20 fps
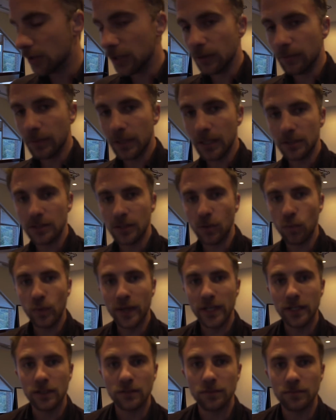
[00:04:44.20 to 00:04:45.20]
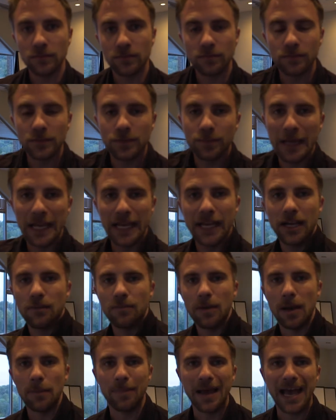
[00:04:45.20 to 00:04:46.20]
you, but there's a weird pain on
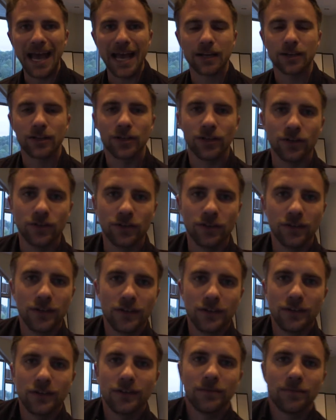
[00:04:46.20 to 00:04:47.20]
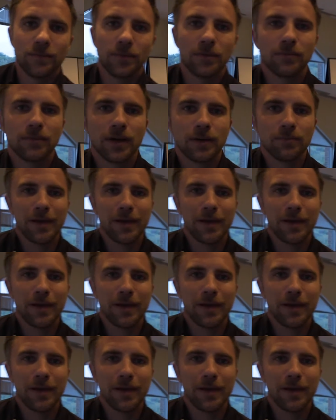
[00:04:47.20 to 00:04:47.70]
my back too, but my